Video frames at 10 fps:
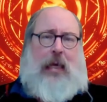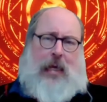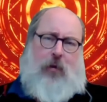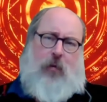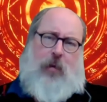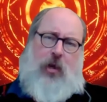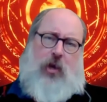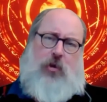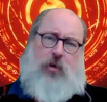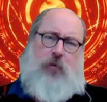He will be
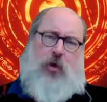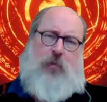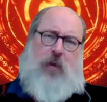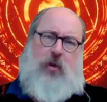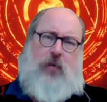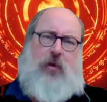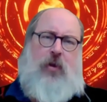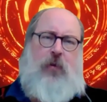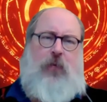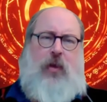accused of trespassing on the
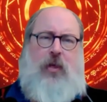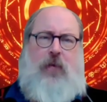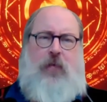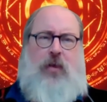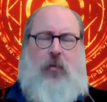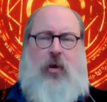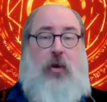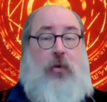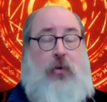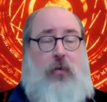tender feelings of someone
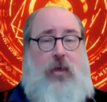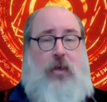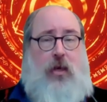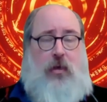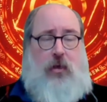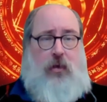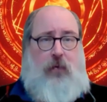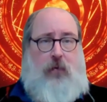unduly sensitive.